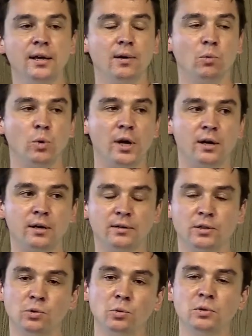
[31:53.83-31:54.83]
where
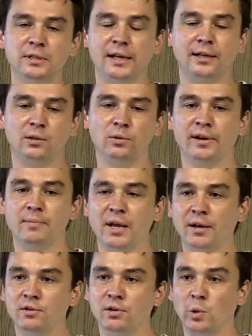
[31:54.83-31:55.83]
tools like Cloudera
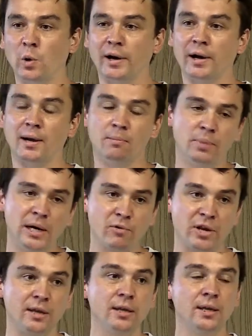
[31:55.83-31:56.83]
Manager or
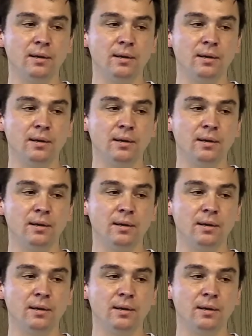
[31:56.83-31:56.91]
Ambari